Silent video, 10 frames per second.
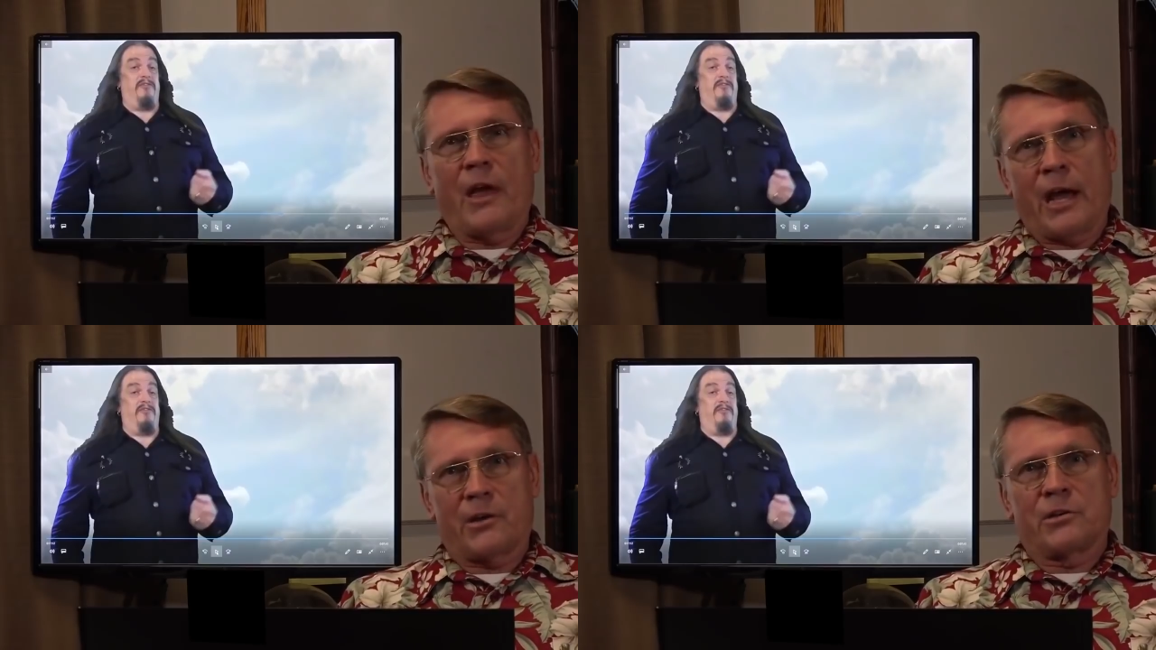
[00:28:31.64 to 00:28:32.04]

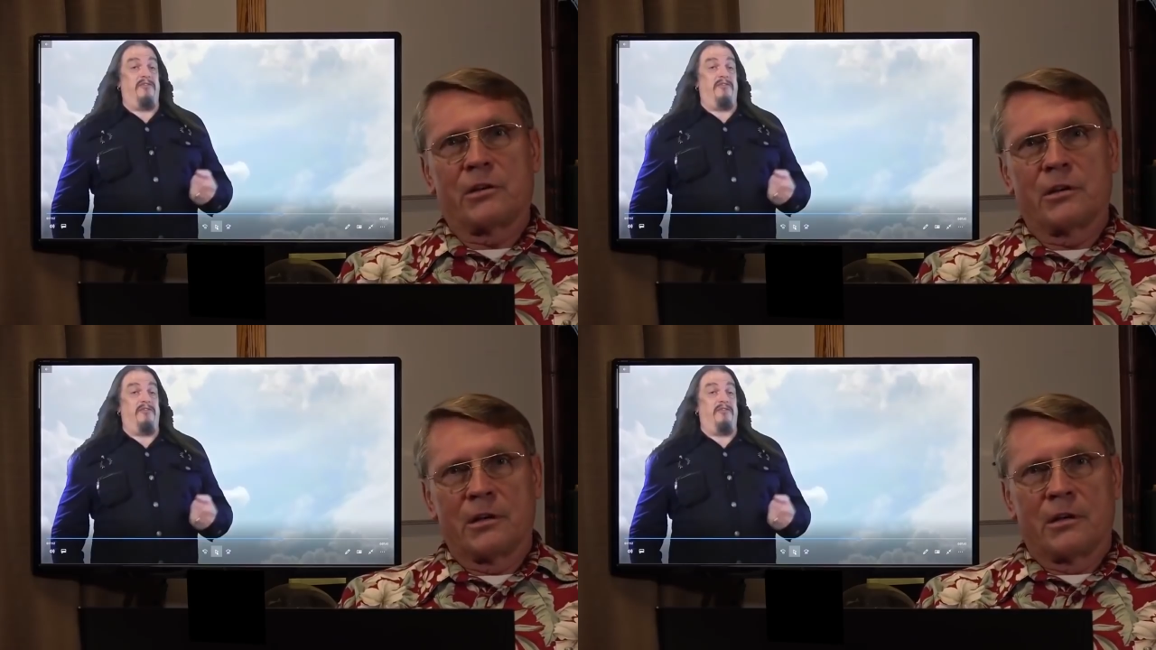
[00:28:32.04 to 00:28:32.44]
Speaker 1: that?
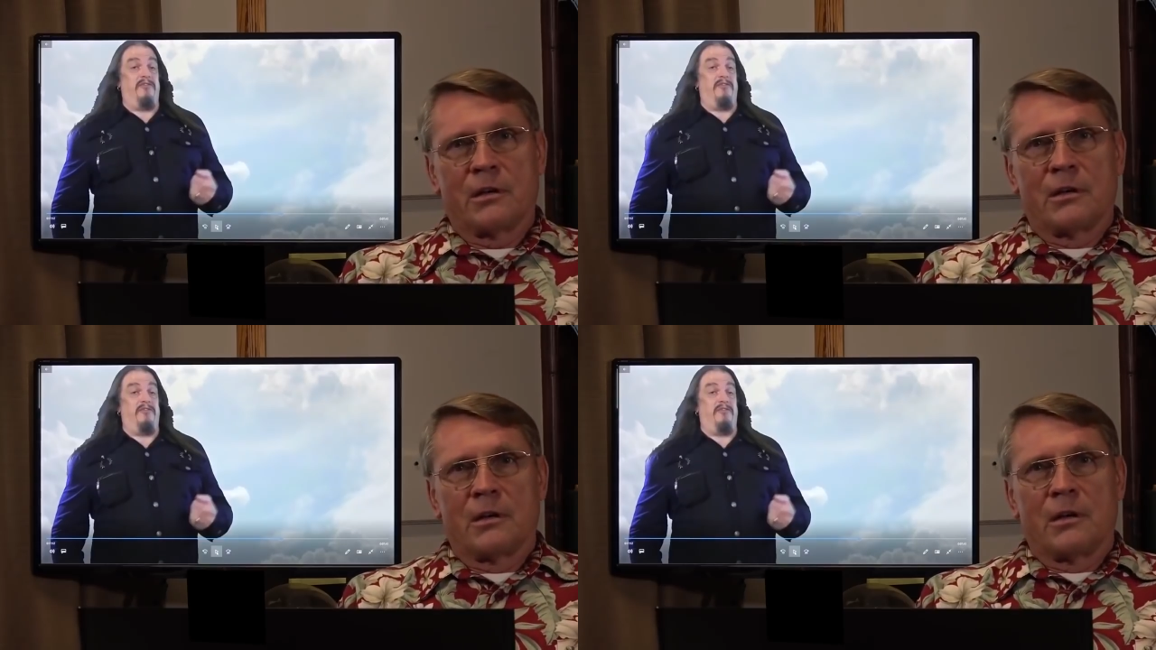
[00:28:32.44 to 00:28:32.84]

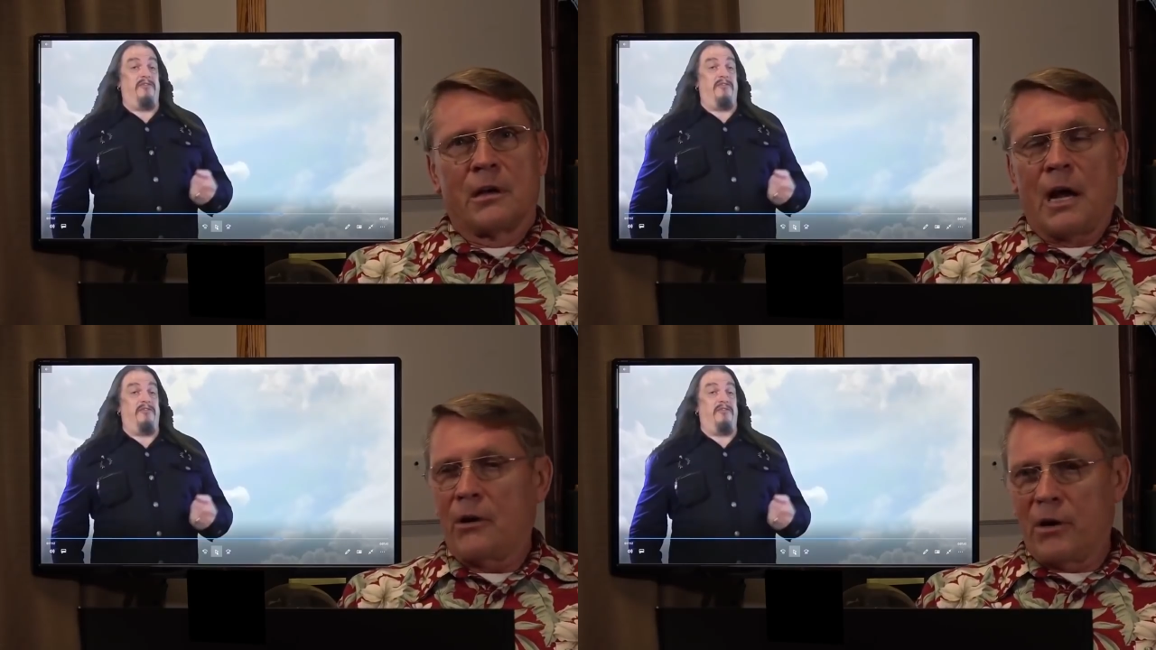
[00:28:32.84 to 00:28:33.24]

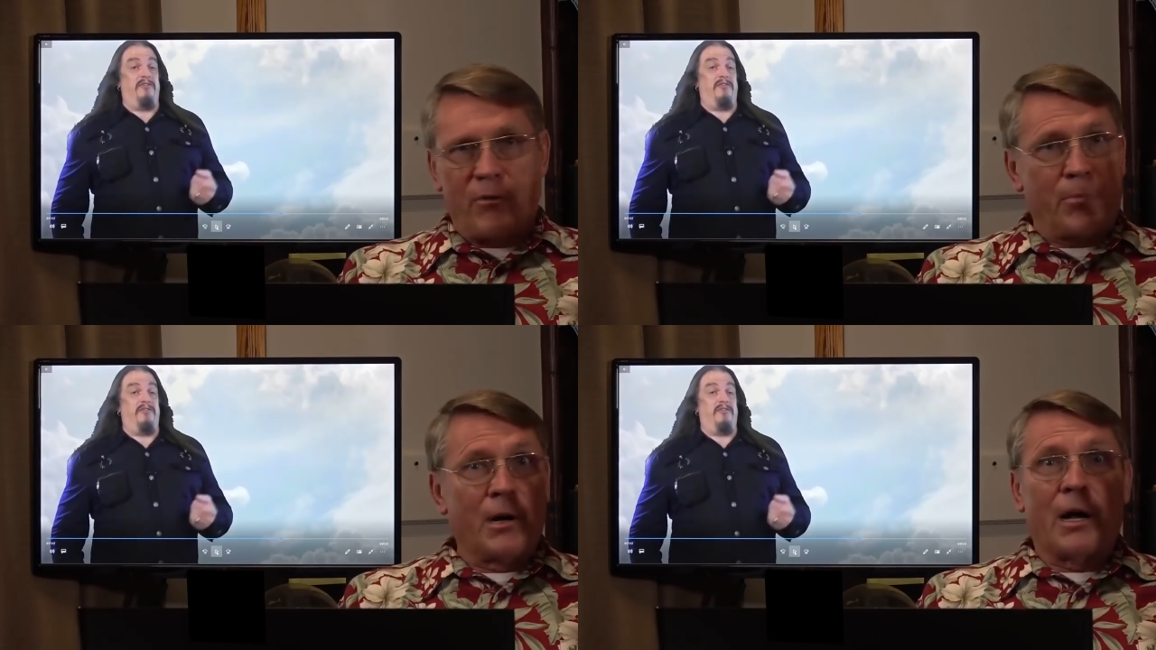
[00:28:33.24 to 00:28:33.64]
I don't
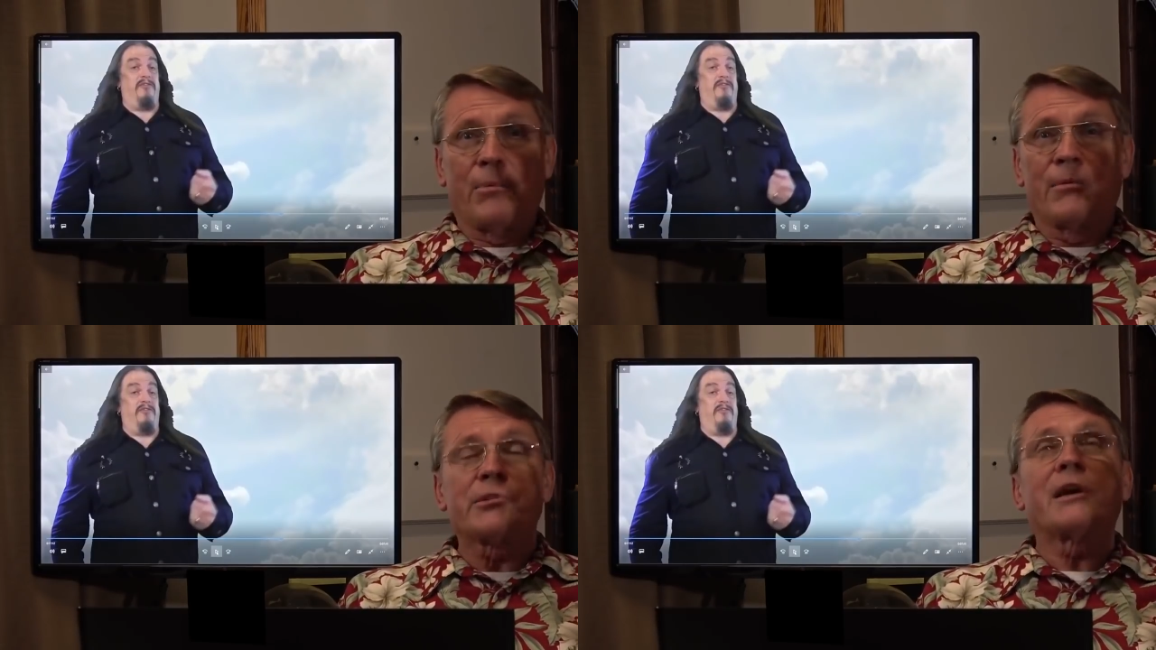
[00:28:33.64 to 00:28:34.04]
have a
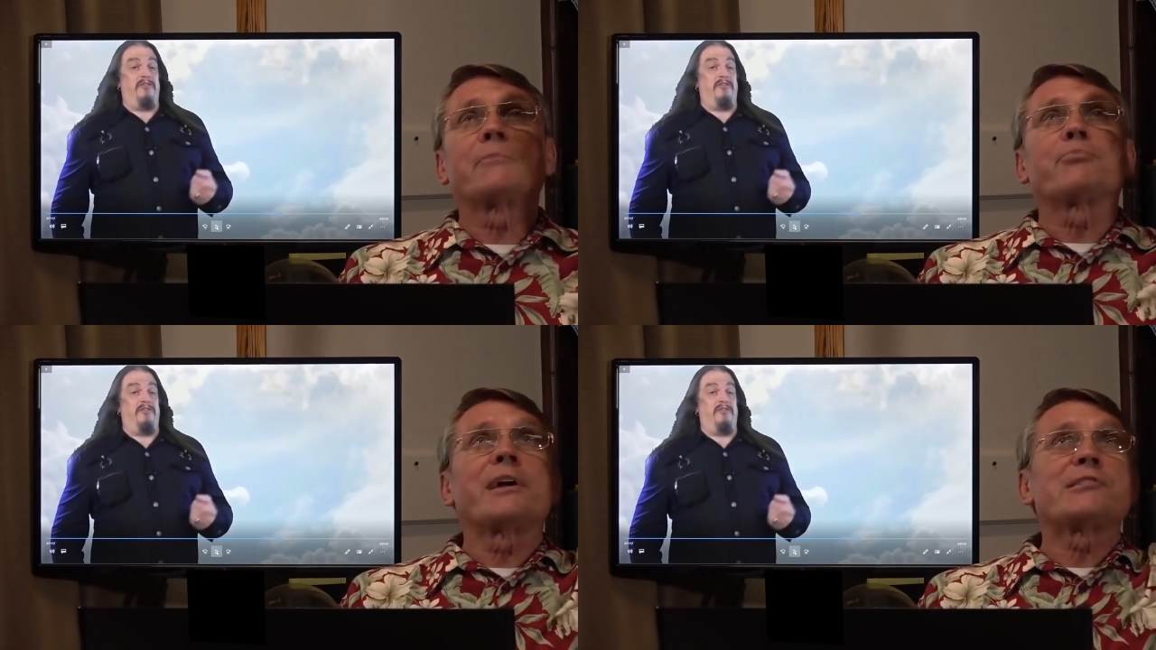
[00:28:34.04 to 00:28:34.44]
problem
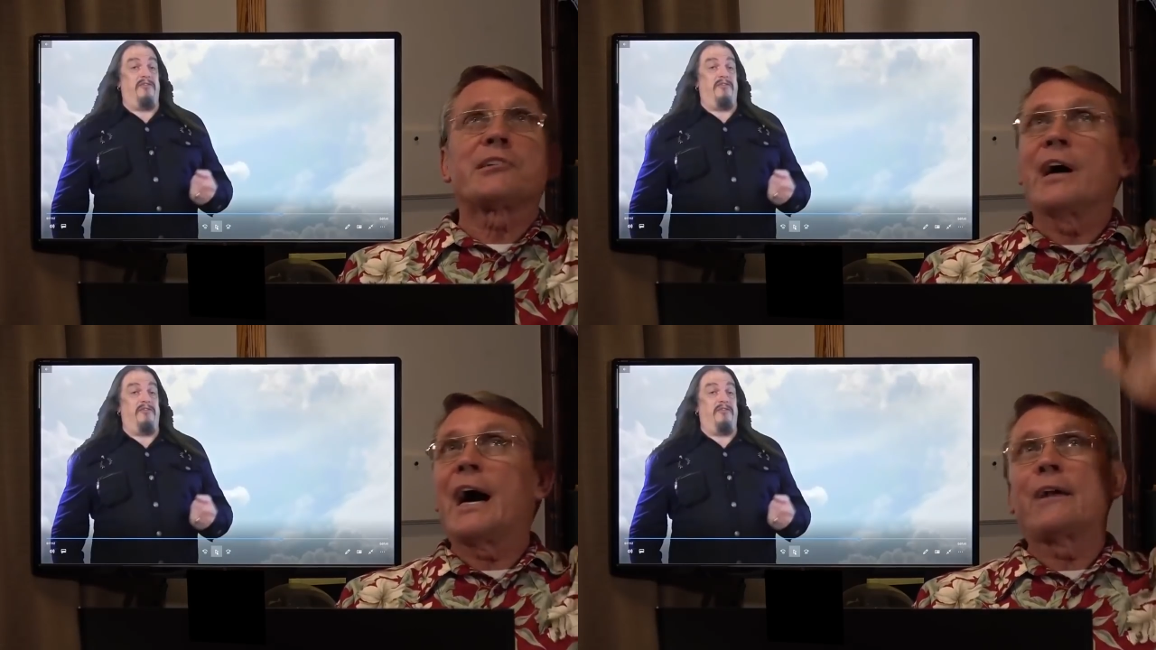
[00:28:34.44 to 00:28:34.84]
saying,
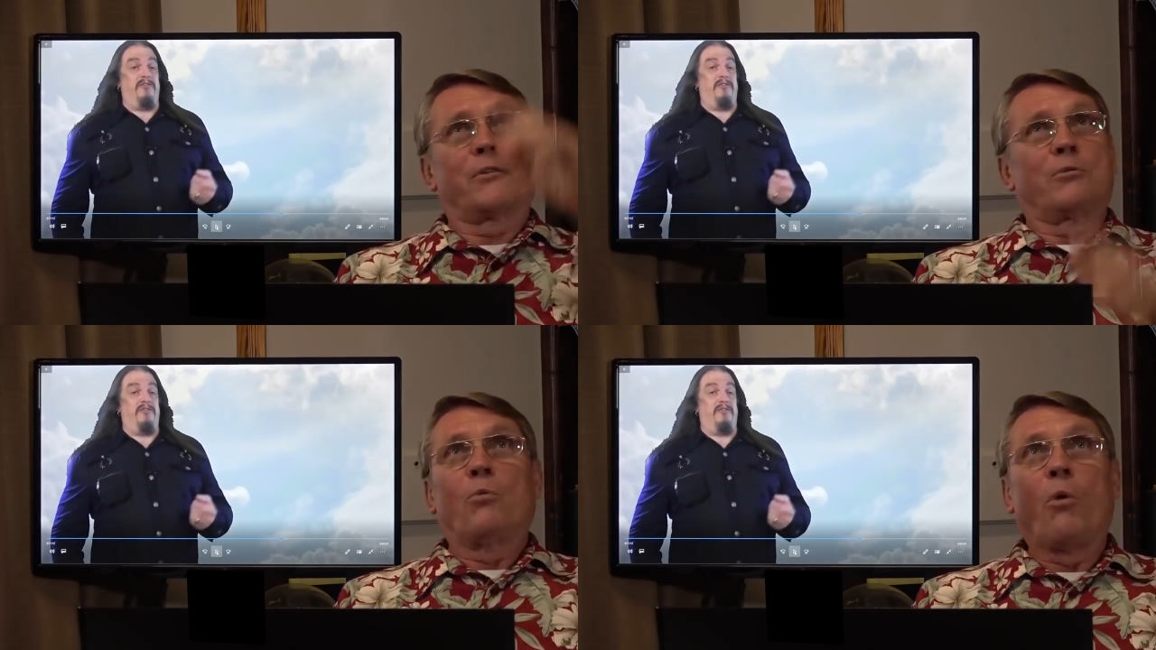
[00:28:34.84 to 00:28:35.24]
praise God
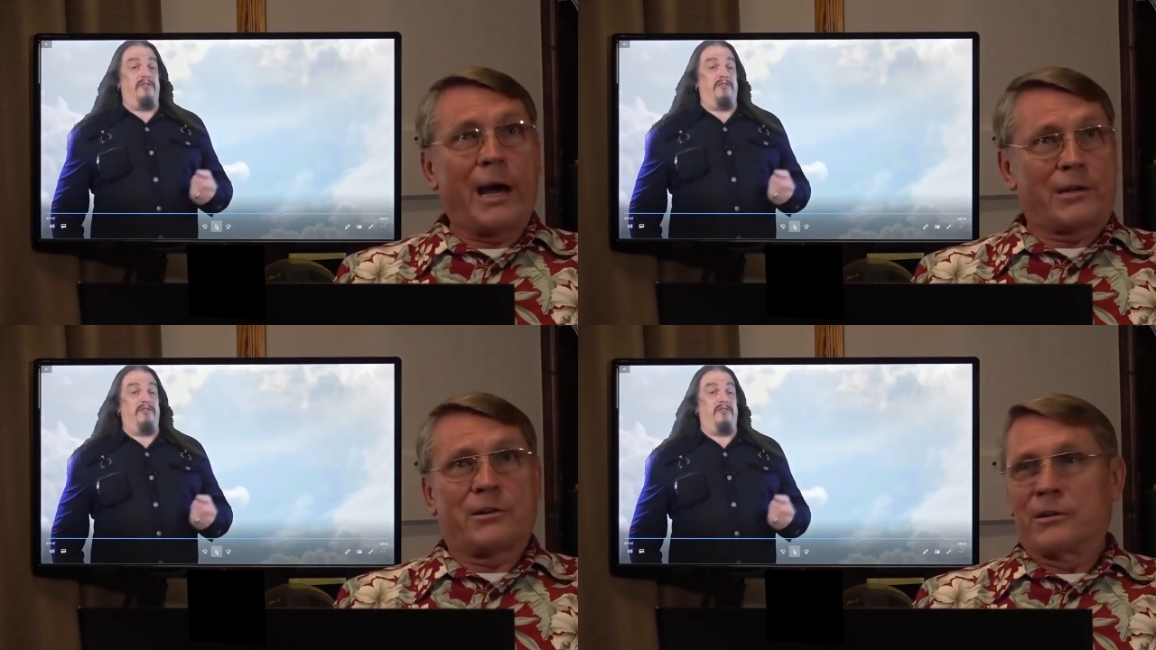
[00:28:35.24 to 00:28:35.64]
for
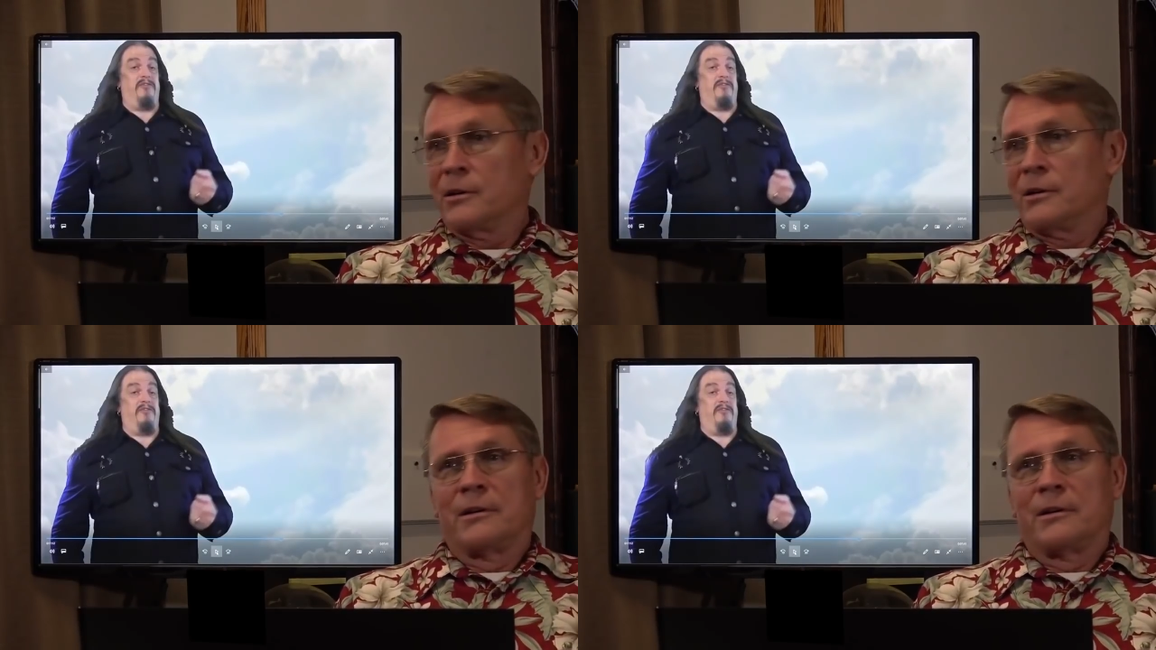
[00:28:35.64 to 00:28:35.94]
water